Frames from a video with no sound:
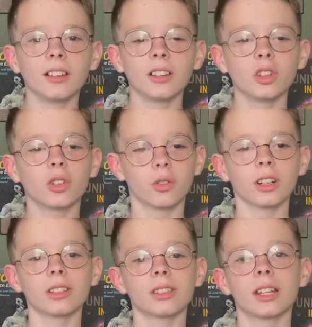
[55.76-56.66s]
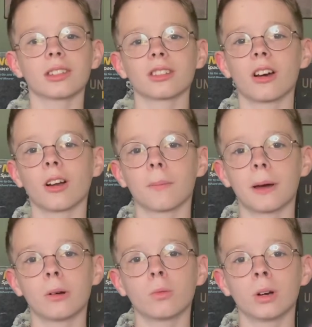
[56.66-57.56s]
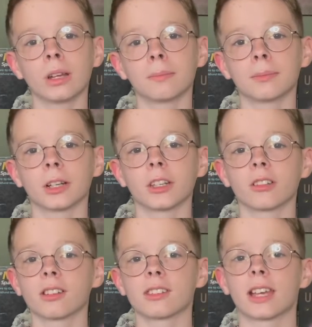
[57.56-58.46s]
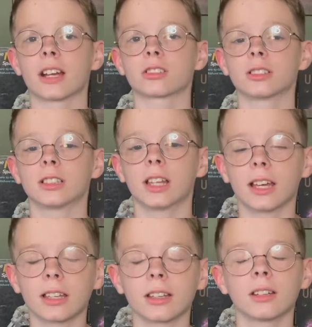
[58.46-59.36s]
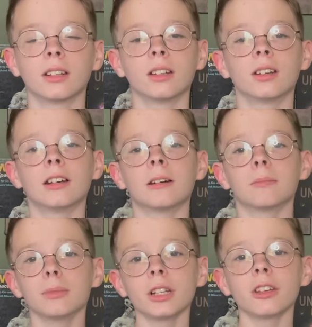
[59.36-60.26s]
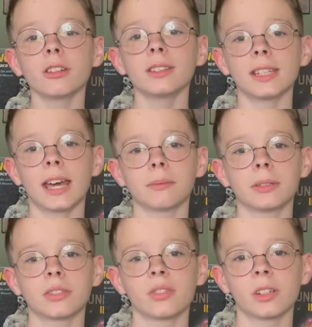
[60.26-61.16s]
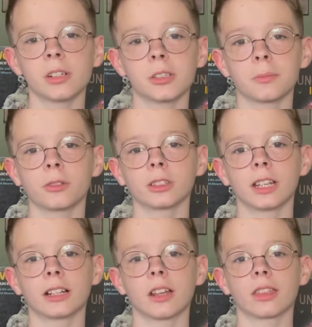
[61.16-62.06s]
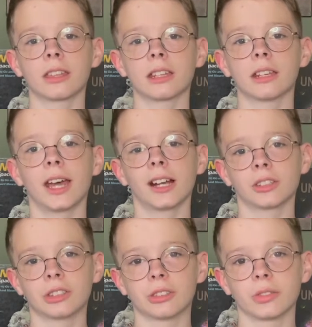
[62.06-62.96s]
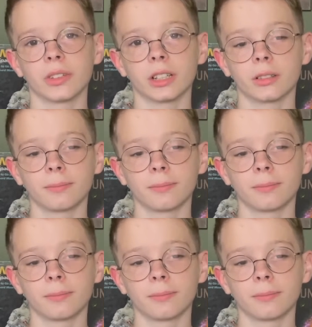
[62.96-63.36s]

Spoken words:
So first, let's talk about what Mercury is actually like. Mercury's atmosphere is more like a thin exosphere.